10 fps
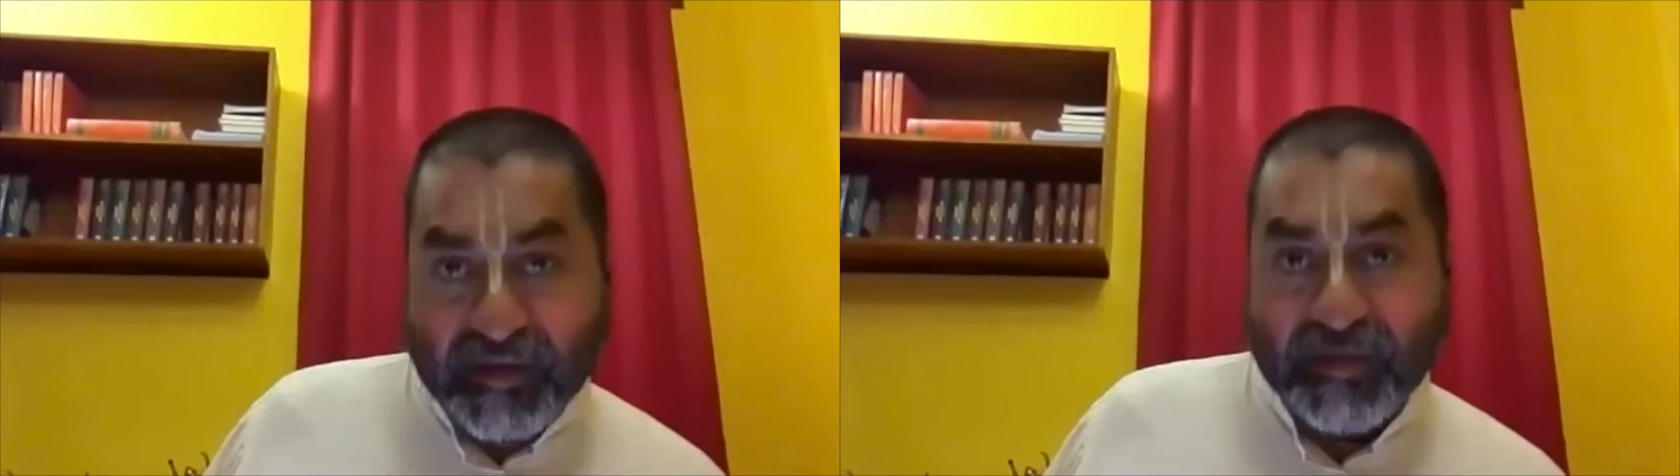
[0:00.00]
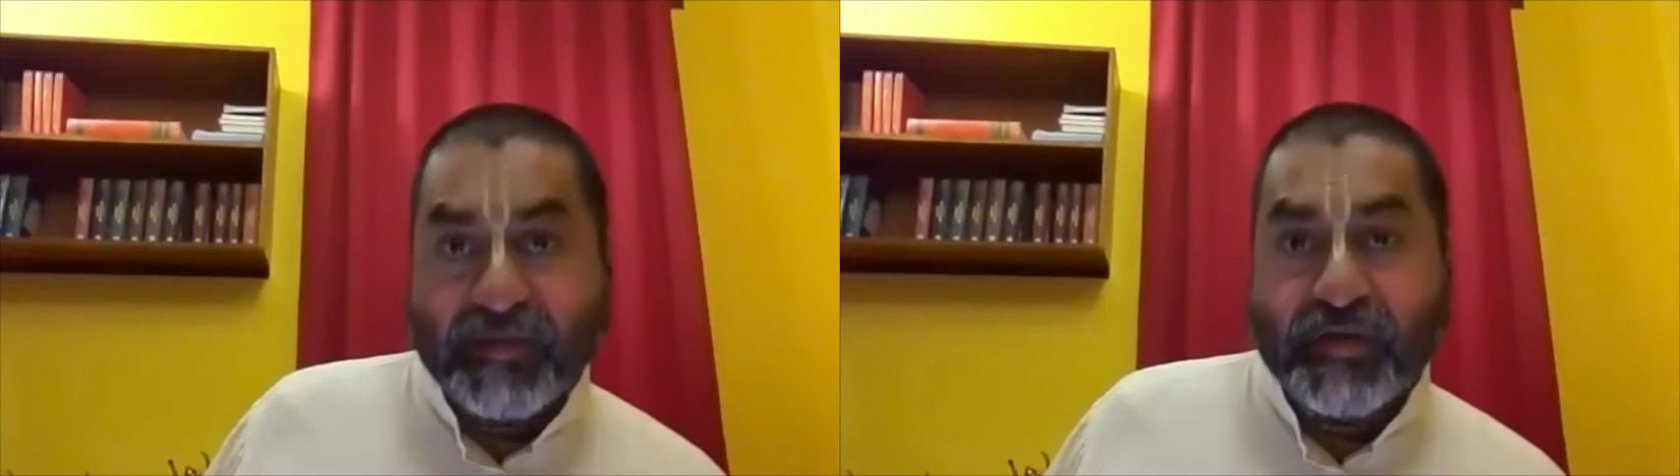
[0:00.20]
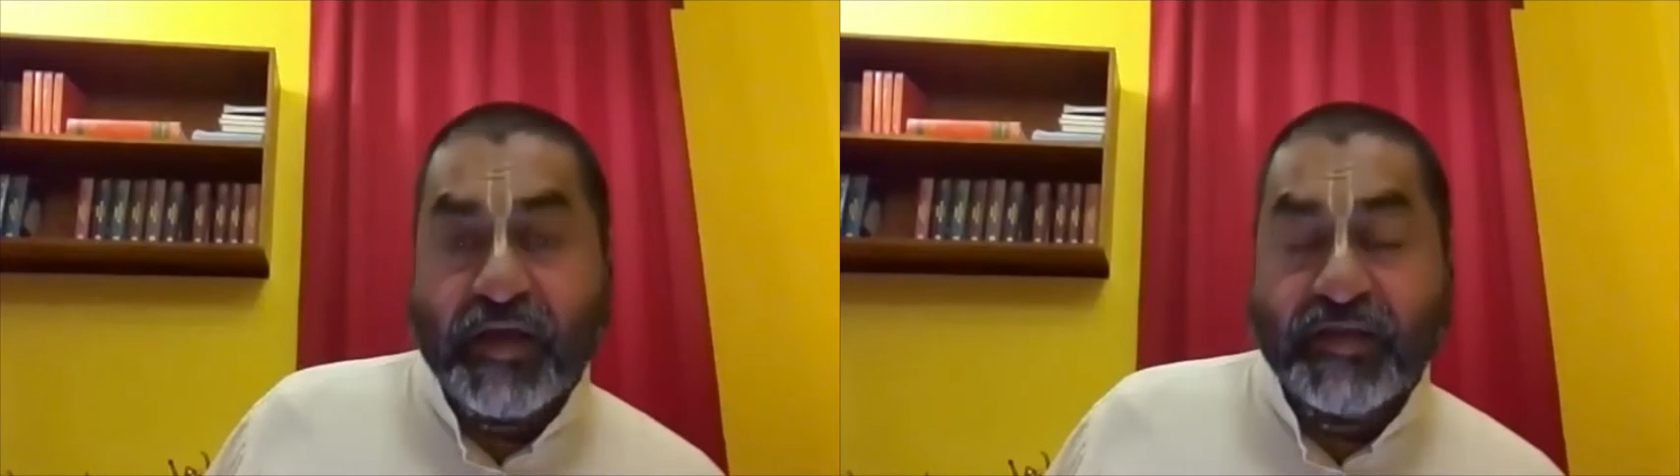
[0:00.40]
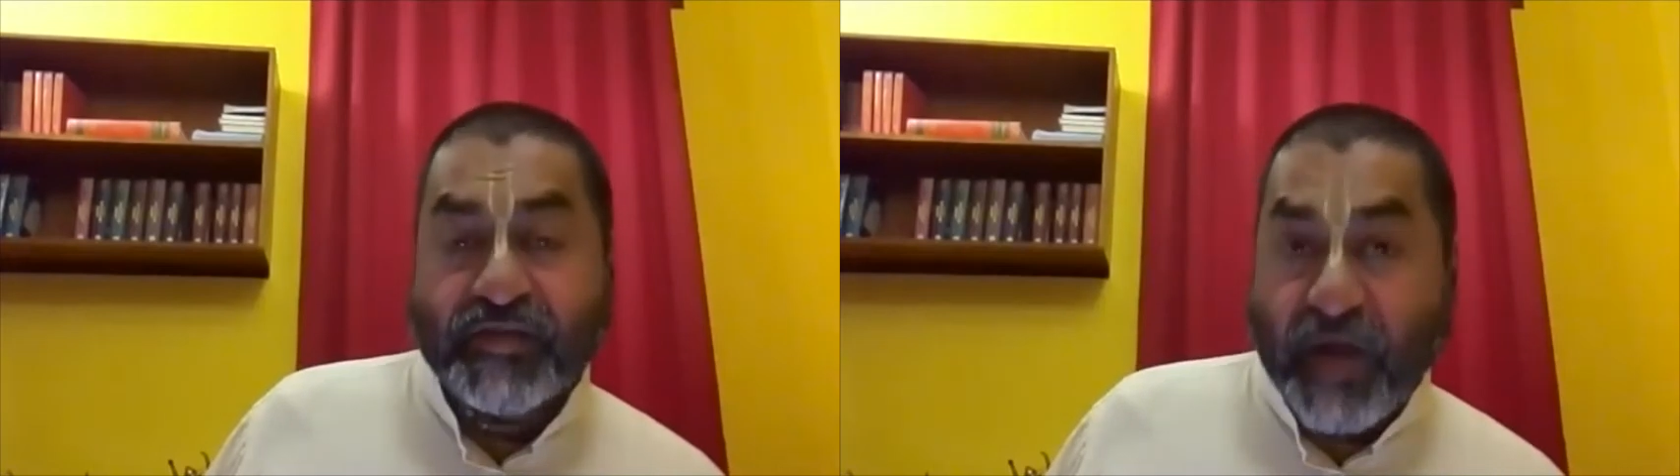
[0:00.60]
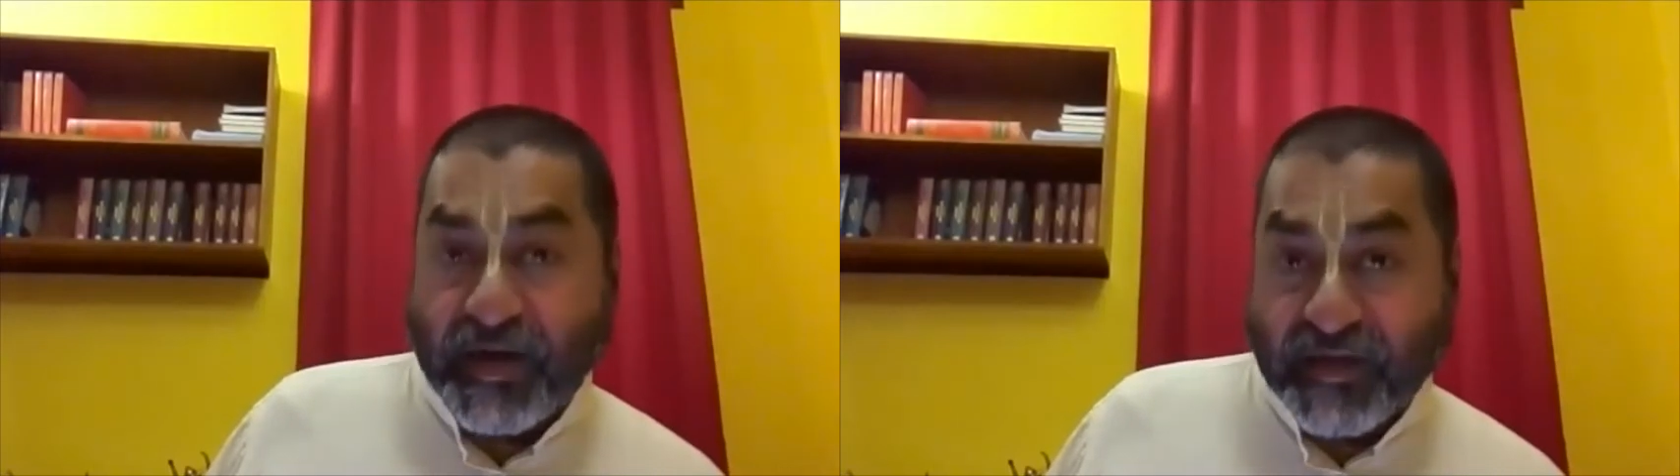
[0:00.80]
his
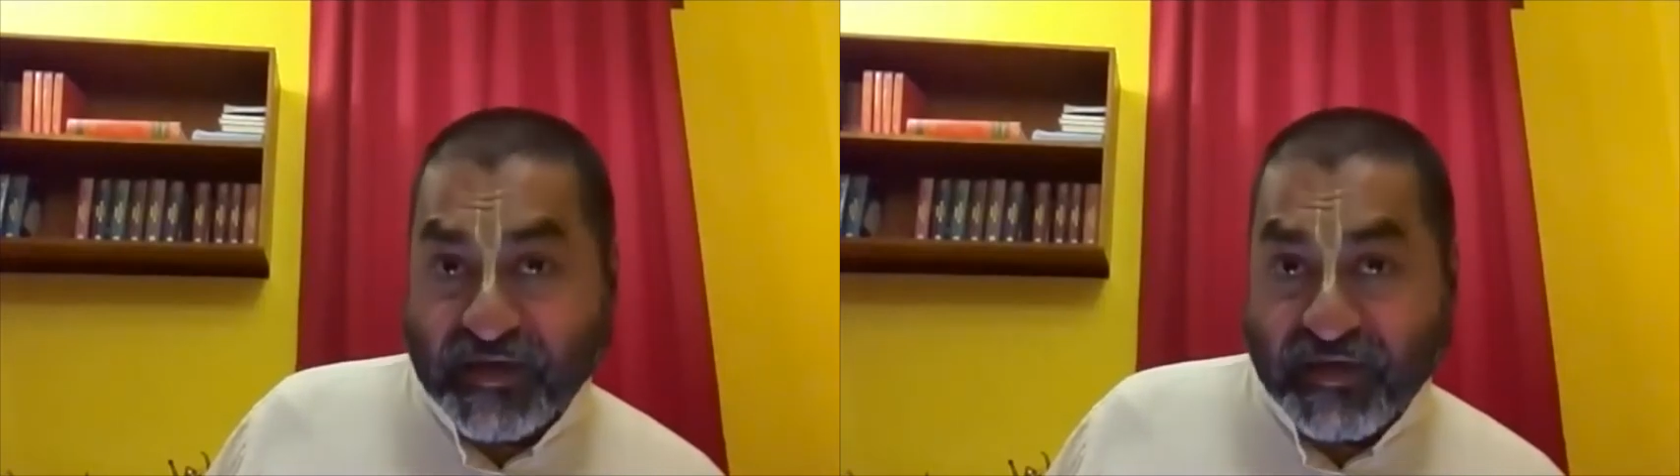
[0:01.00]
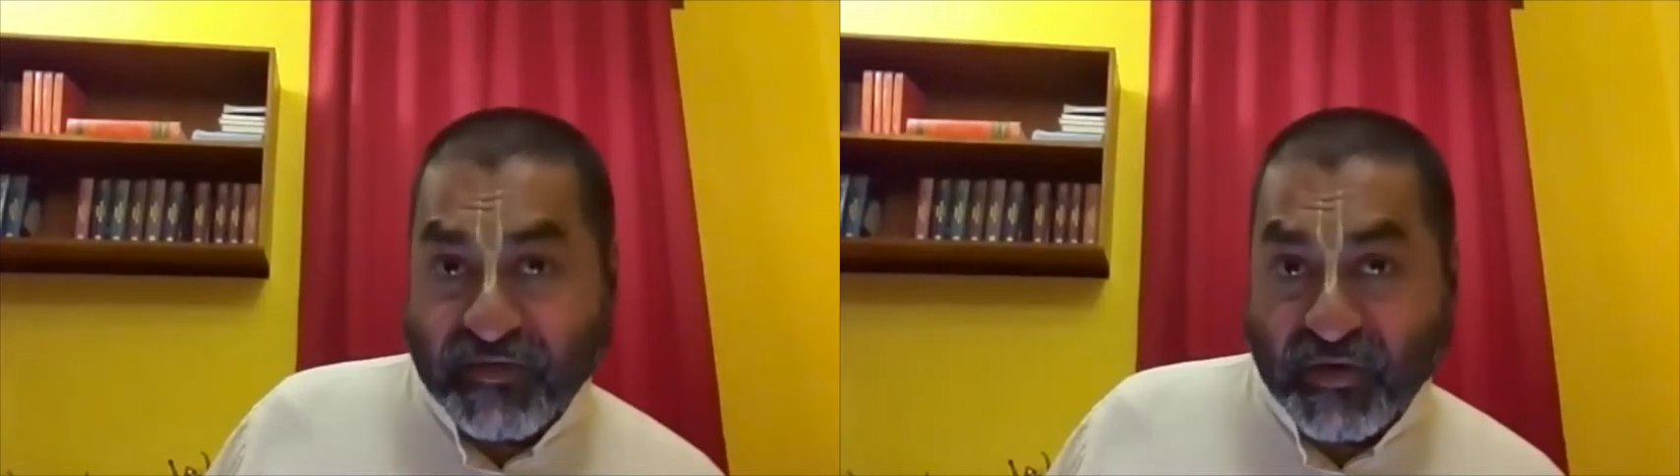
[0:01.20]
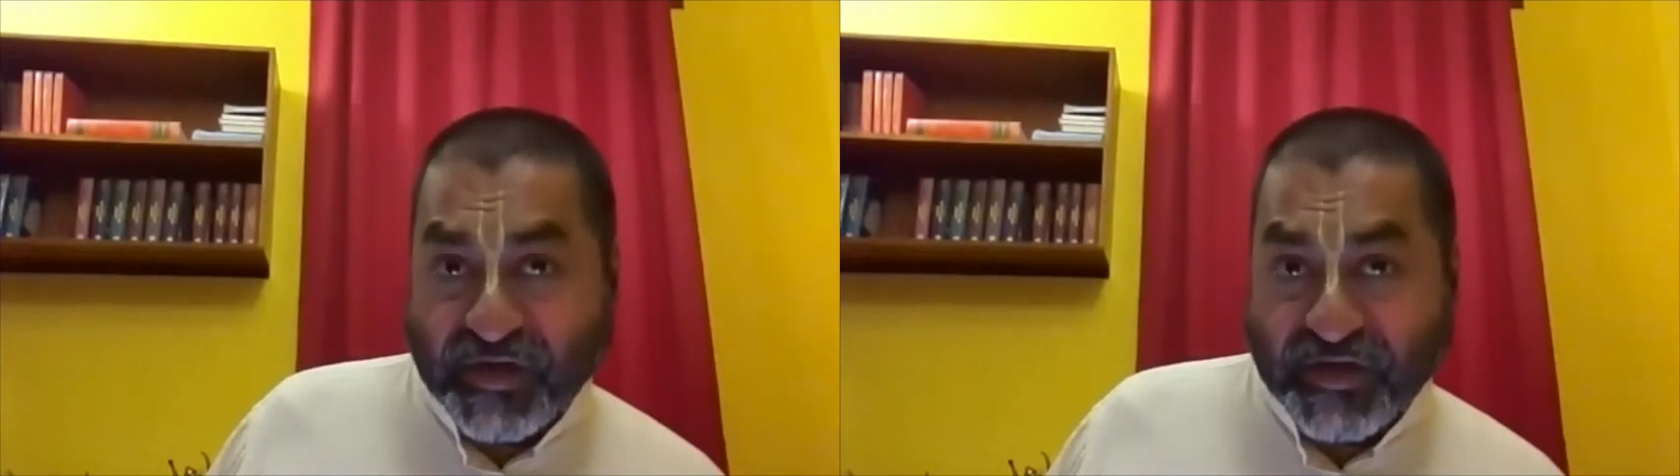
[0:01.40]
greatest devotee,